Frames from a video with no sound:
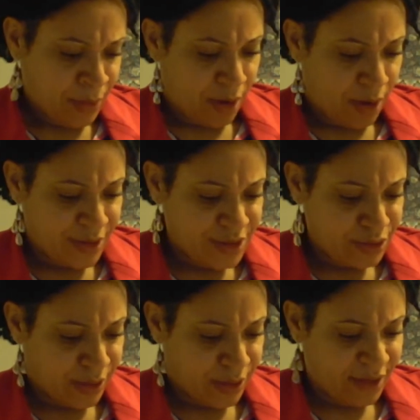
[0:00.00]
Are these
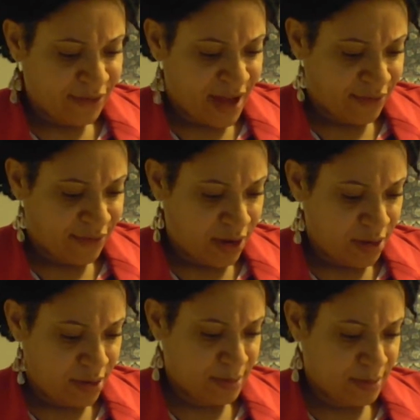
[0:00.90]
AAA 5
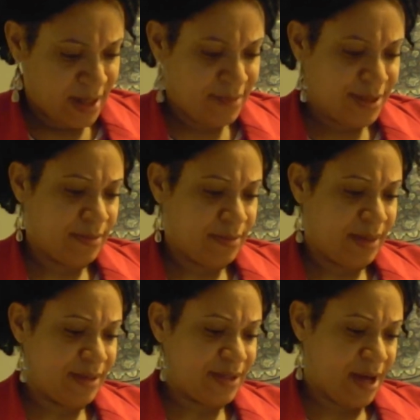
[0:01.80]
volt? Maybe
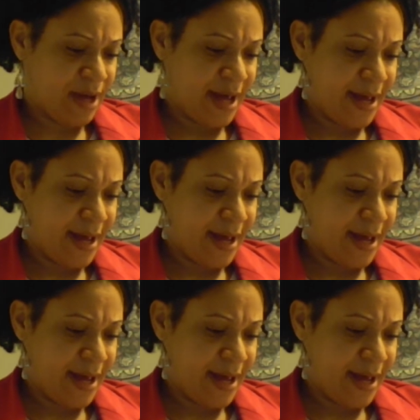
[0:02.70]
that's why,